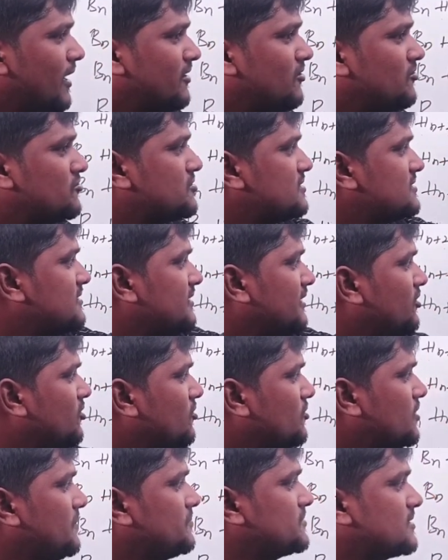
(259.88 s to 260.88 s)
hydrogens
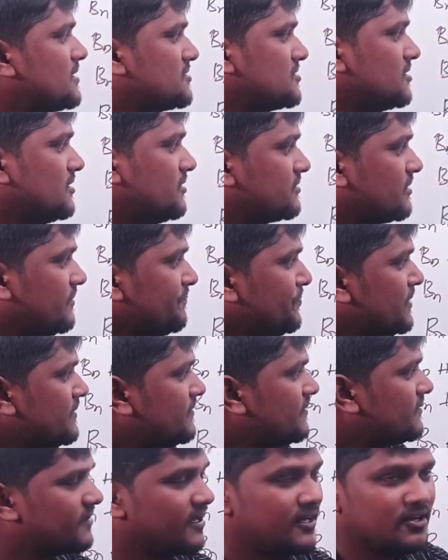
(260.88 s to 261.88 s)
nido type structures.
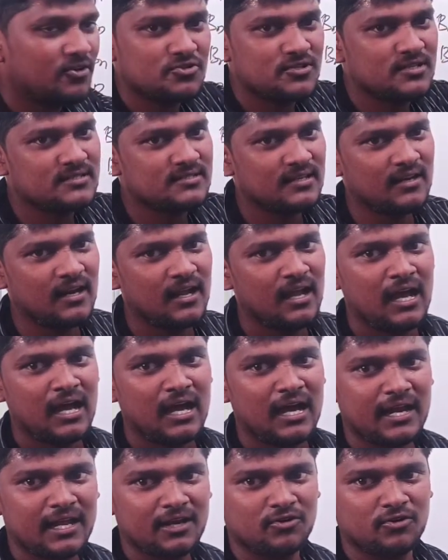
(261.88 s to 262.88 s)
Six hydrogens are
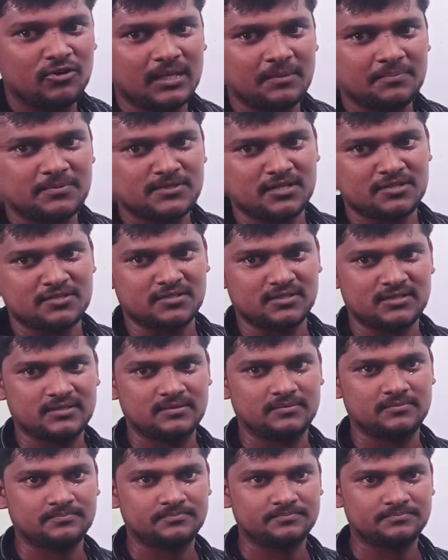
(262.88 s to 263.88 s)
arachno type structures.